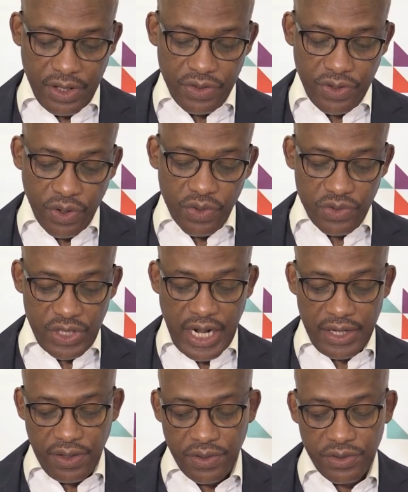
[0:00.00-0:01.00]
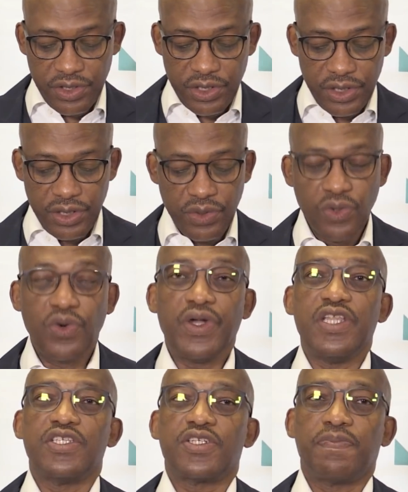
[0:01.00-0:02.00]
Those, I quote, who
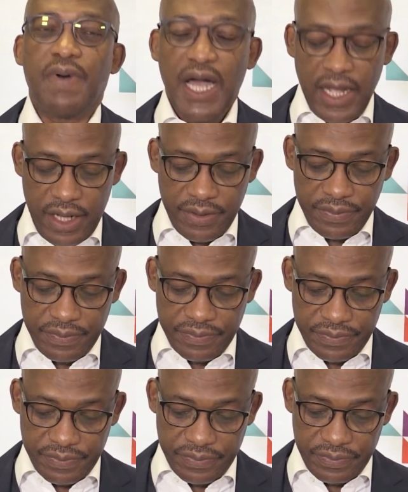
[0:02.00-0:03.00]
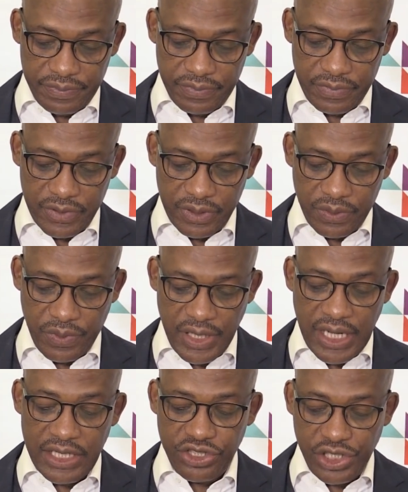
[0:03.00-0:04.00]
inspire with
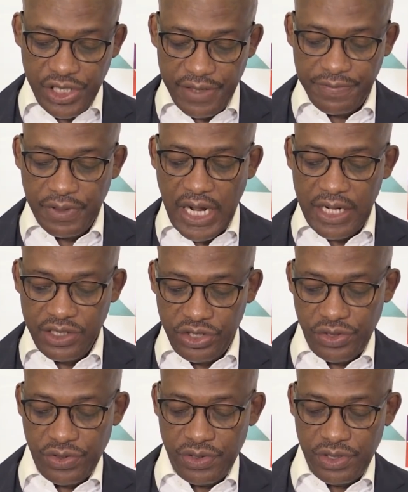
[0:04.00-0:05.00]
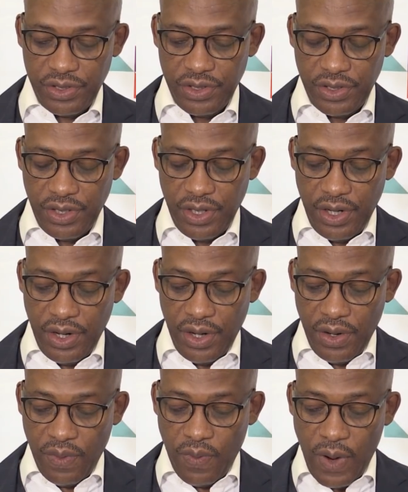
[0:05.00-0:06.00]
their cheerful attitude
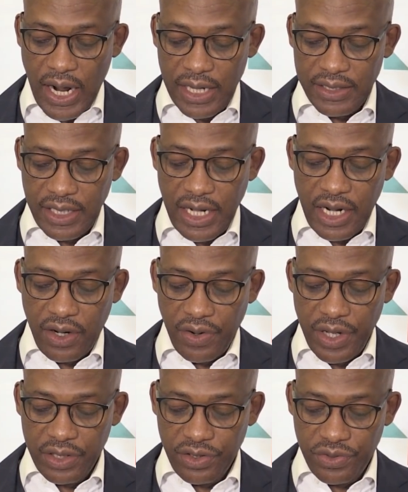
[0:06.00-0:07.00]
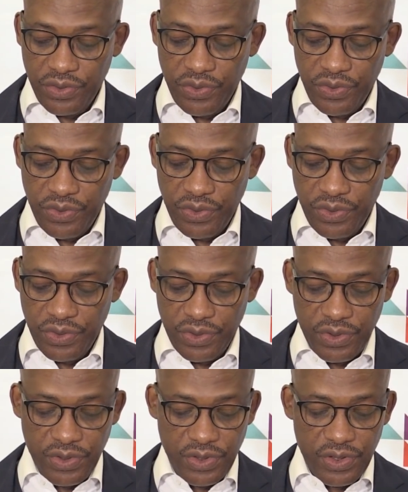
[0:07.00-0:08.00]
while they are going through
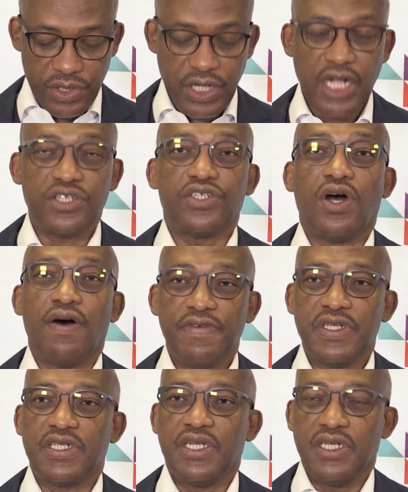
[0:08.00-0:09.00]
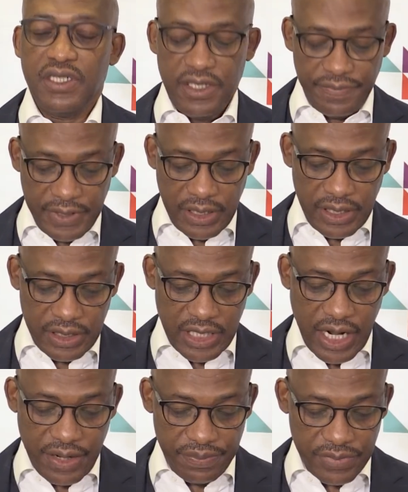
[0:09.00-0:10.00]
such obviously difficult
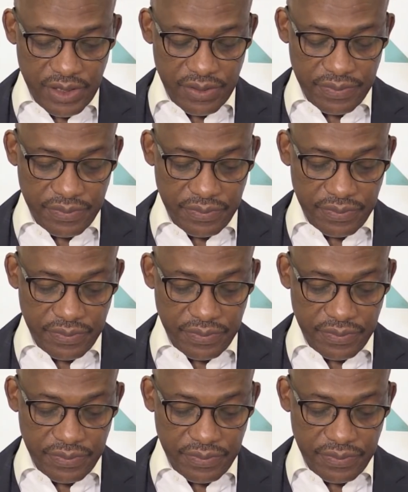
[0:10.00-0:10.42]
times.